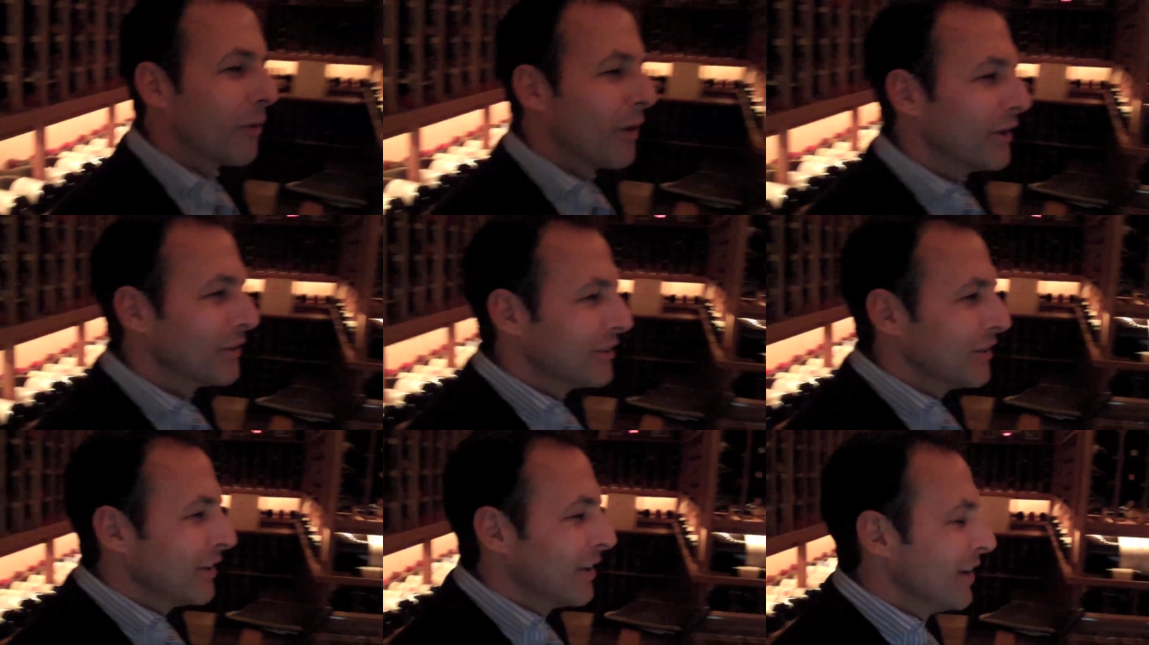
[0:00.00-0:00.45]

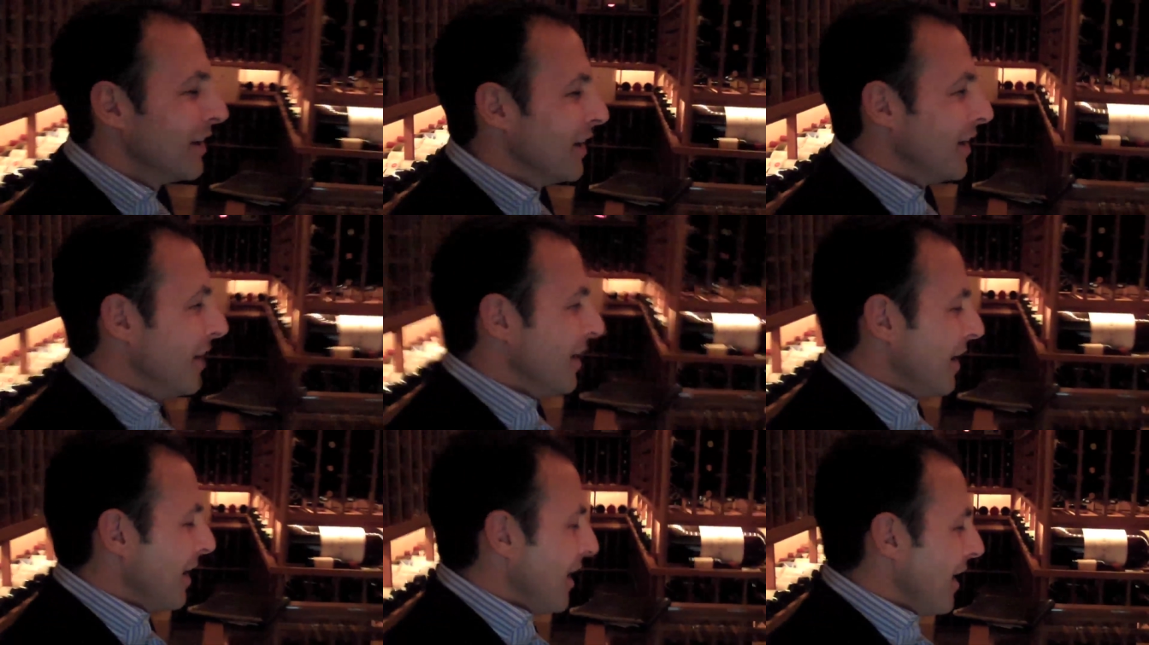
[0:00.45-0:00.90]
across mm -hmm. it
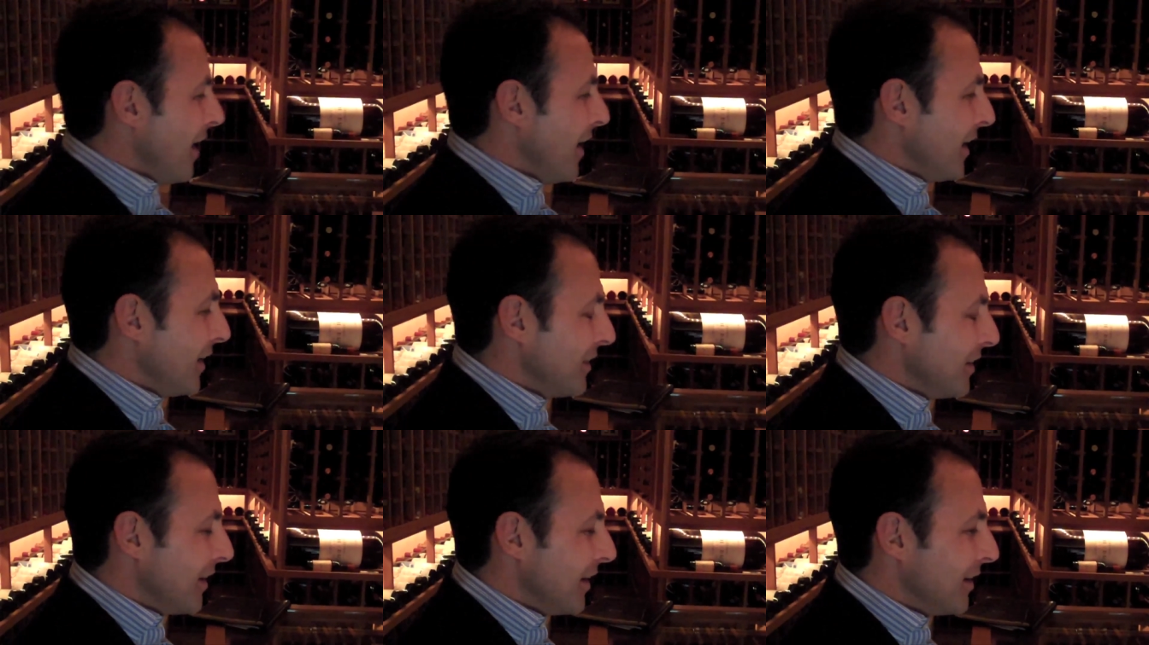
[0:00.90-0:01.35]
mm-hmm.
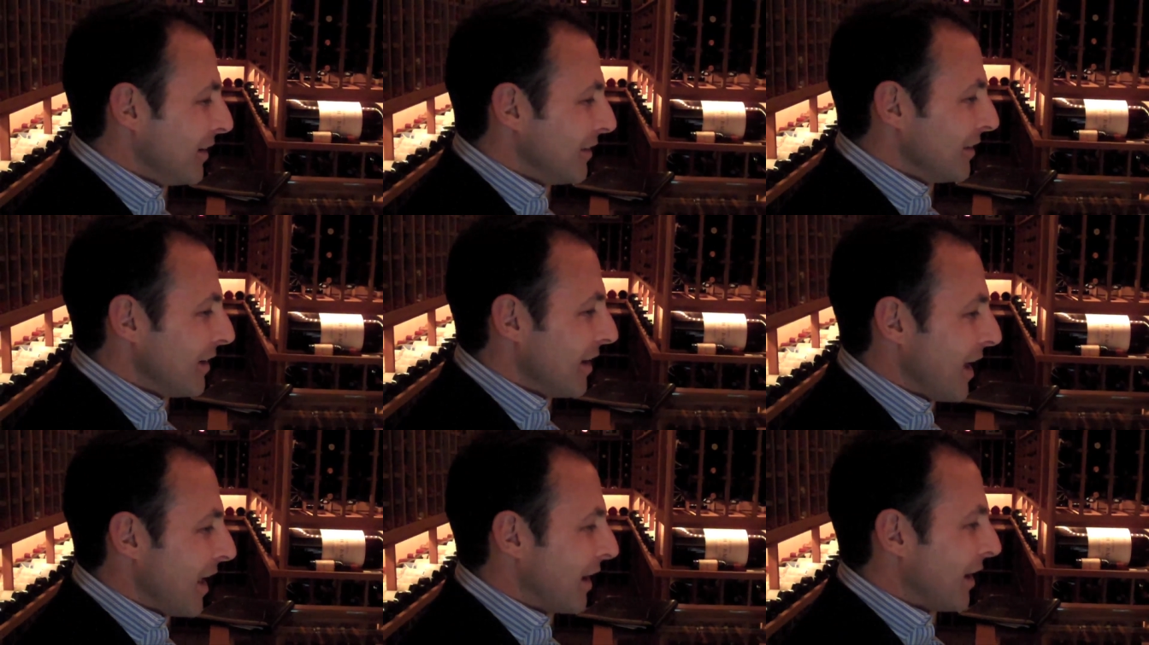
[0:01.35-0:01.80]
and
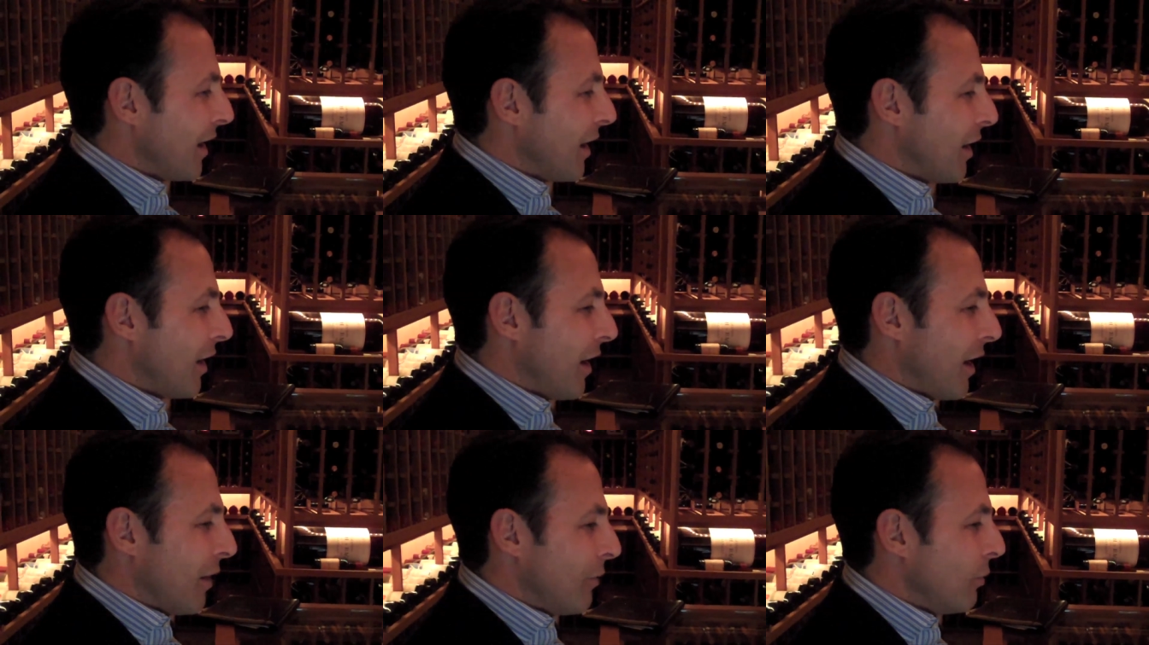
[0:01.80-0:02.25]
uh, and
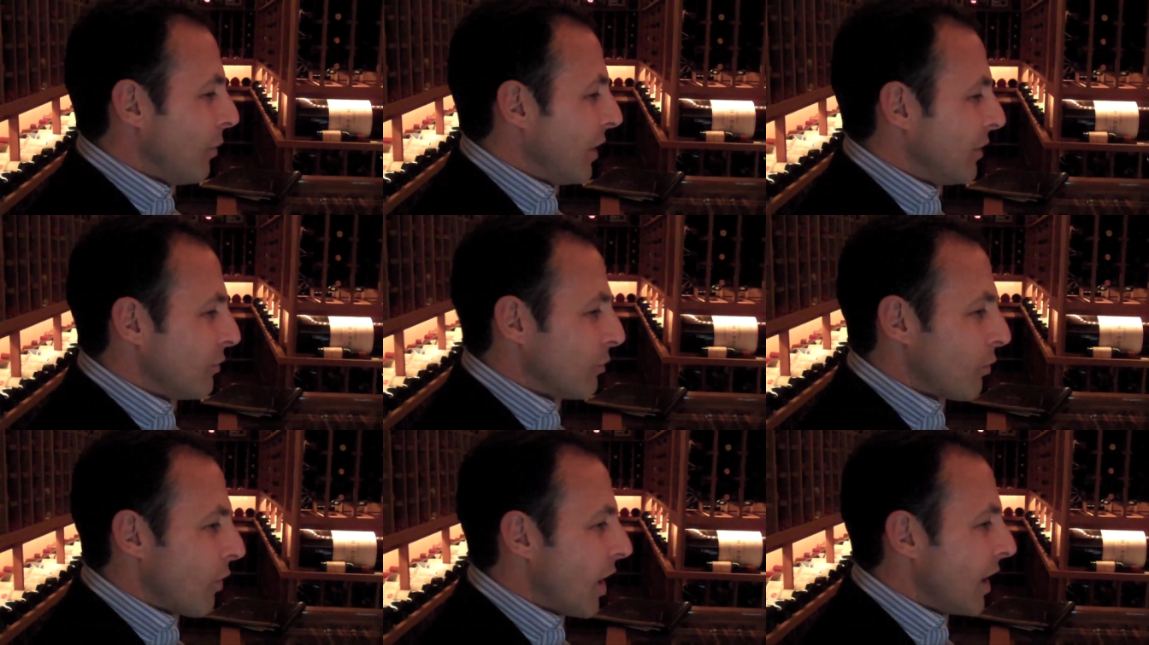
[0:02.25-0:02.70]
I
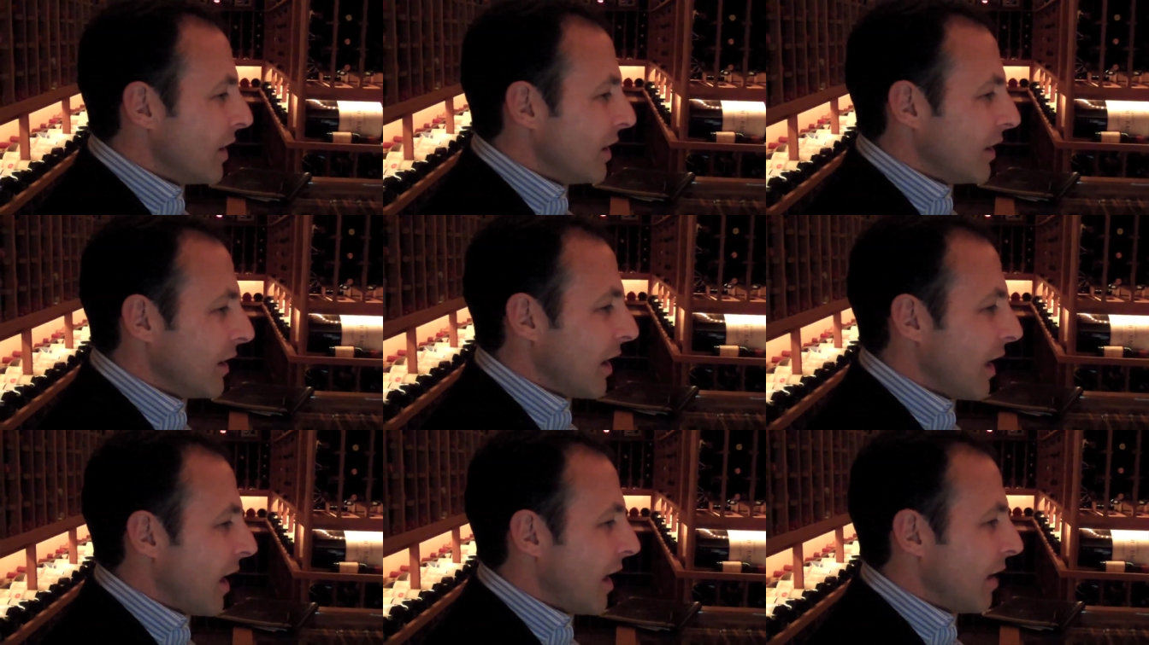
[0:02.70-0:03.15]
went riding